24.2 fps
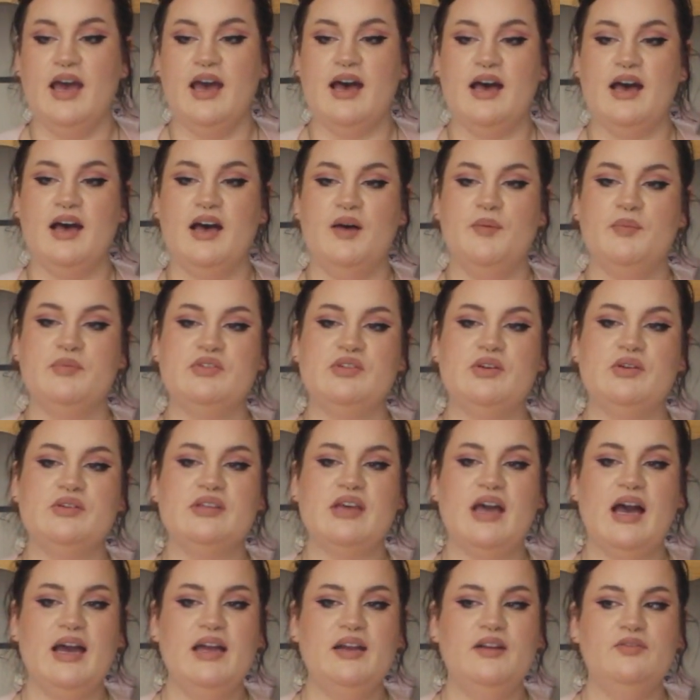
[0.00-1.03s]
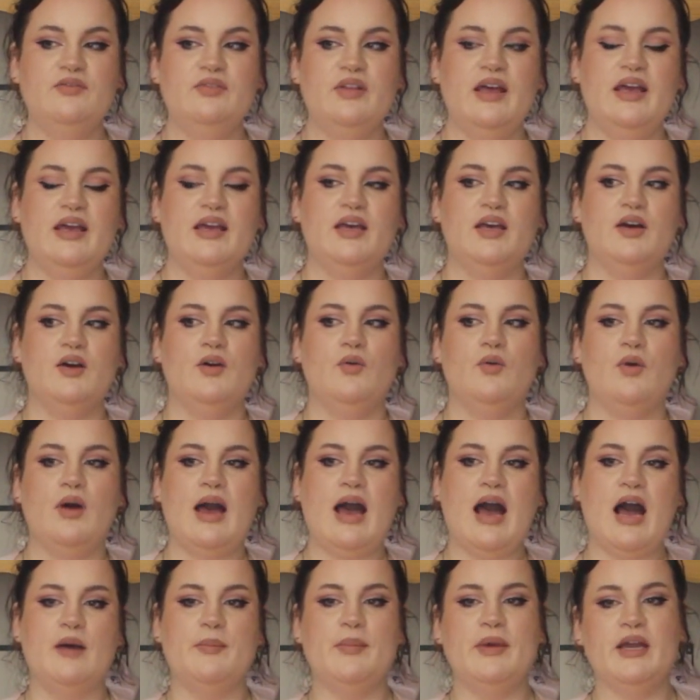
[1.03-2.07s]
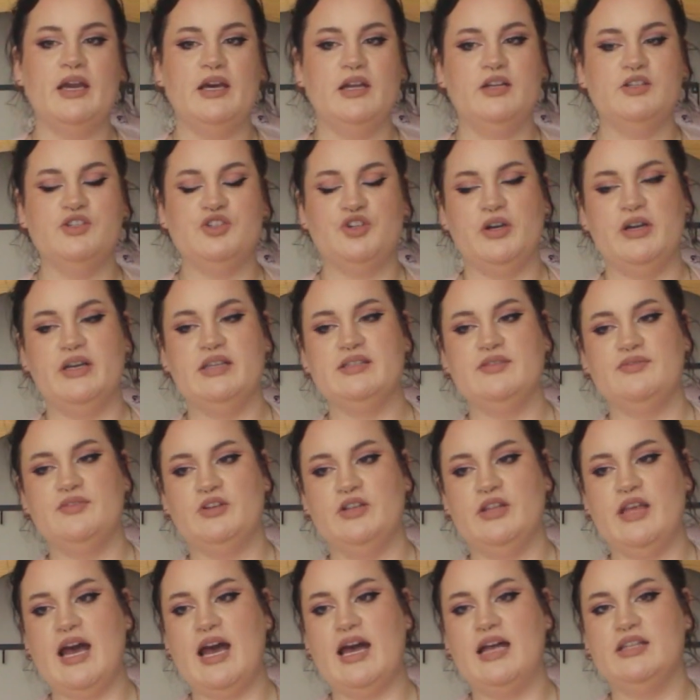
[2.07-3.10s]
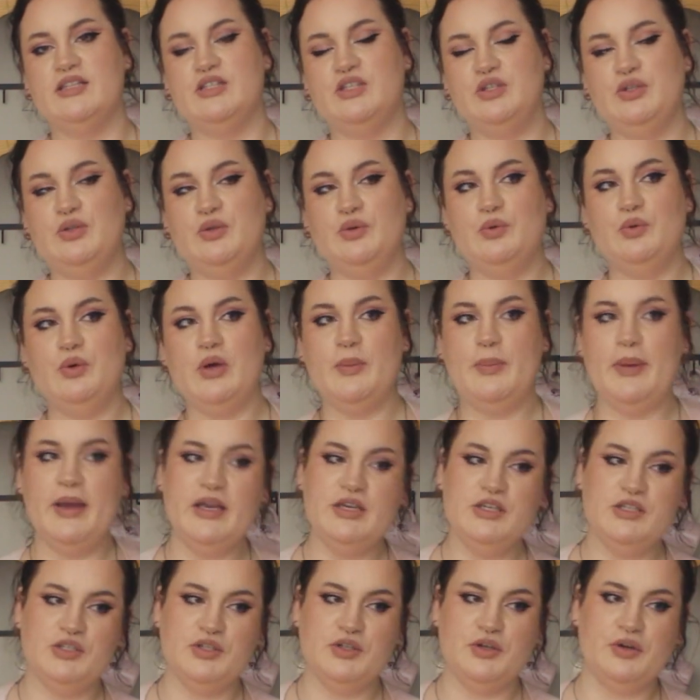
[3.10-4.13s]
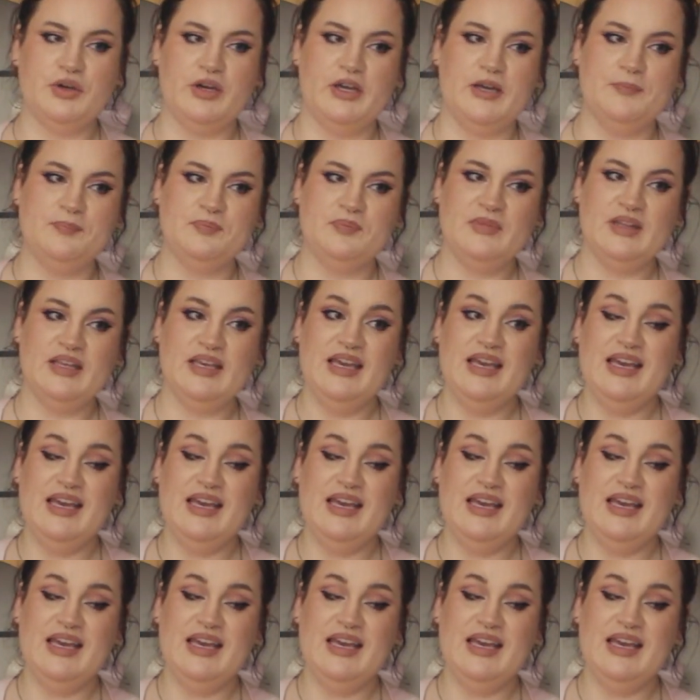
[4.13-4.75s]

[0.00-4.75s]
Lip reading: So it's kind of like, how am I going to transfer that to a pastry cream?